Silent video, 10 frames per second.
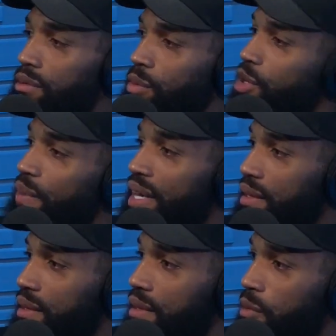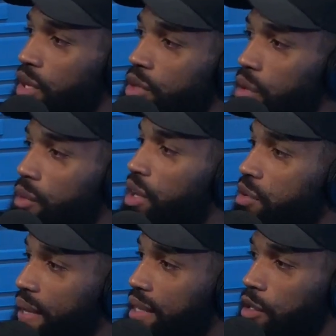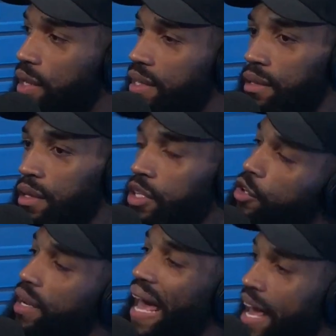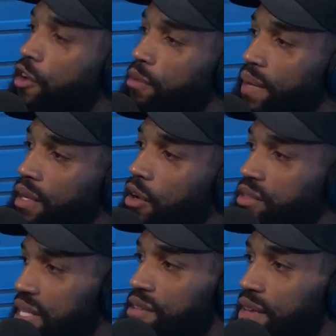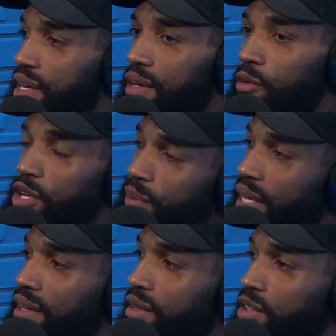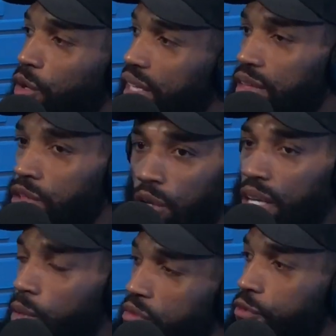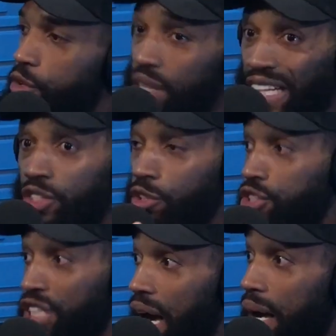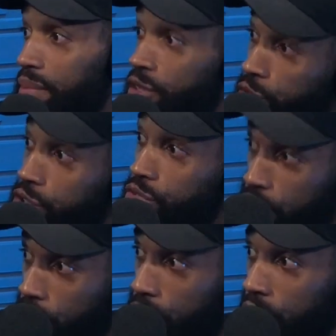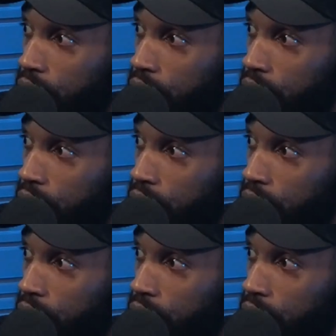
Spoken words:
do you mean? What do you mean? Don't let you're an anchorman on TV. What do you mean? Don't let what fool you? That's your job. That's what you do.